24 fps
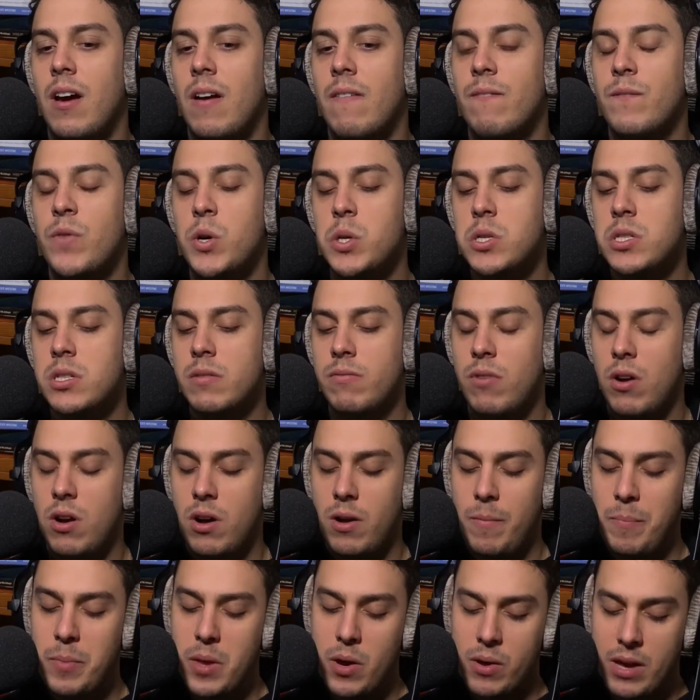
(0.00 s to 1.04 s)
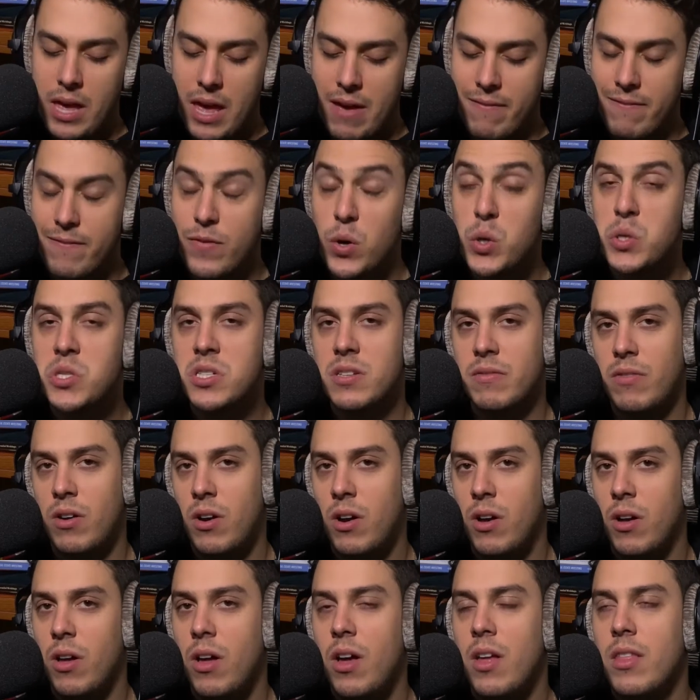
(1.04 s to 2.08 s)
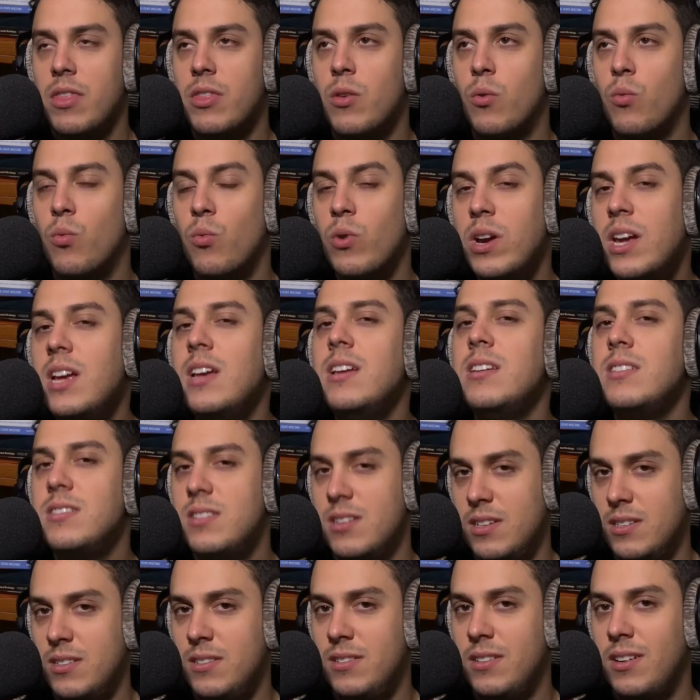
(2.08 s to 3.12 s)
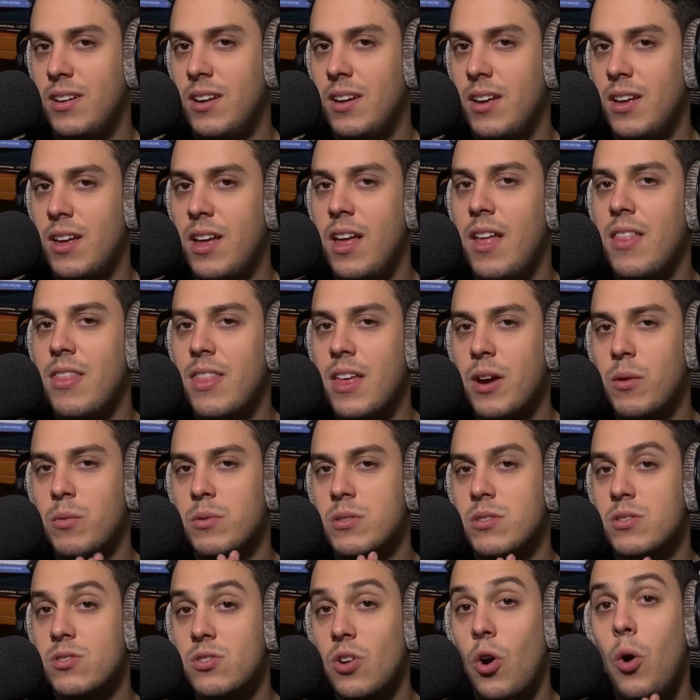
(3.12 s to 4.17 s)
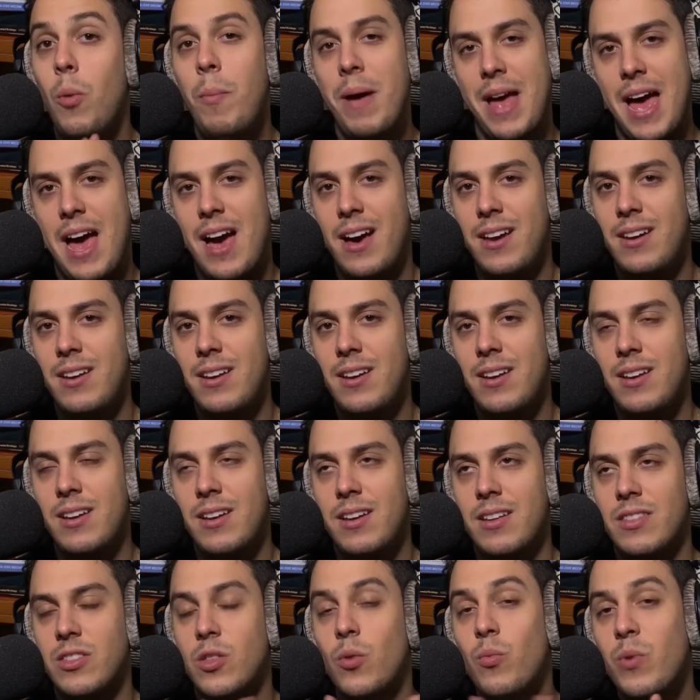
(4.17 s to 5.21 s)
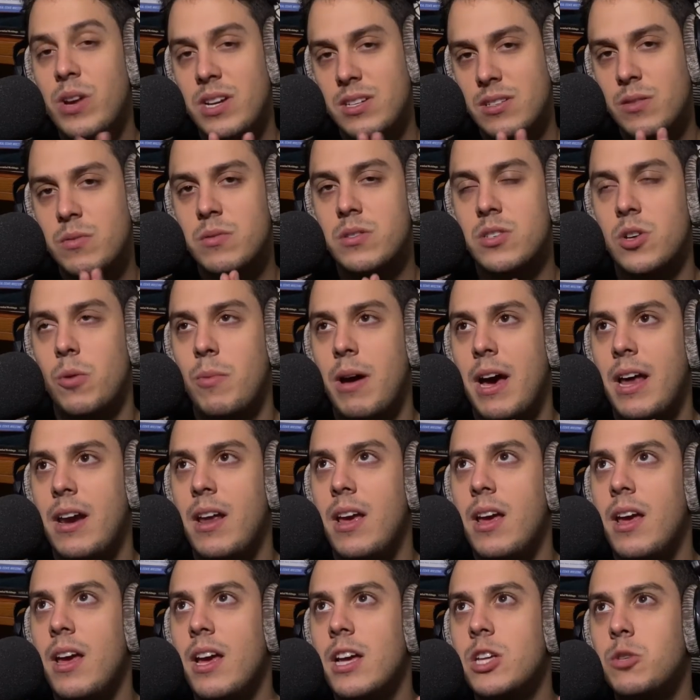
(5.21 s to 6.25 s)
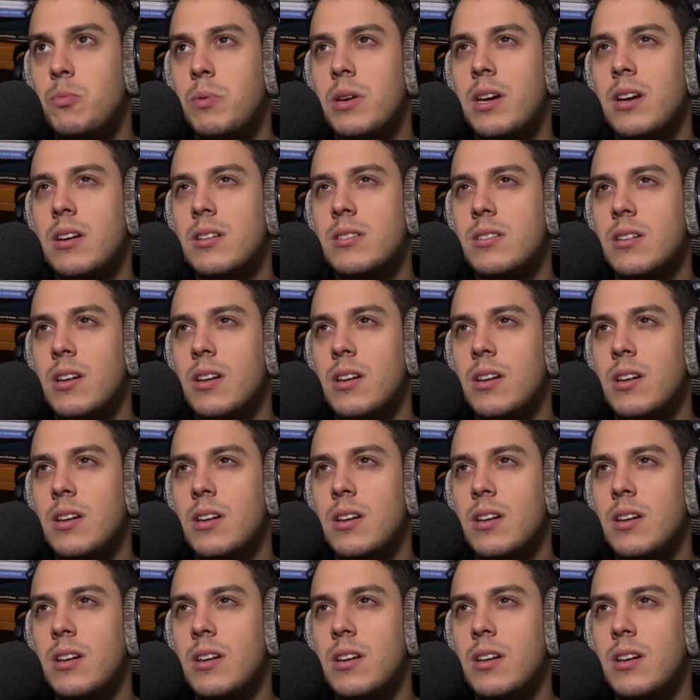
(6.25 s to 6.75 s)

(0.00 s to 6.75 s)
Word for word: First of all, okay, first of all, the reason that it was so bad the reason it was so bad is because